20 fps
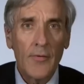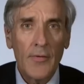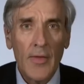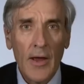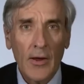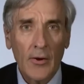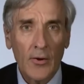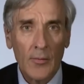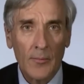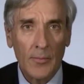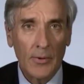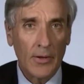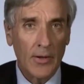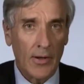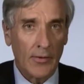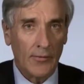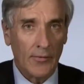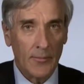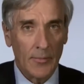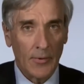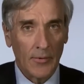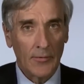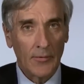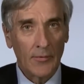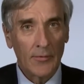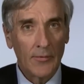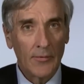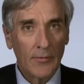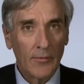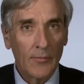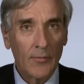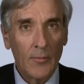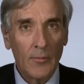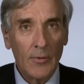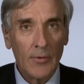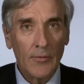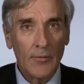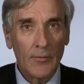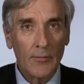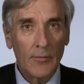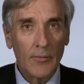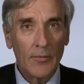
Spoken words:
that complicated, because of course it's what we do with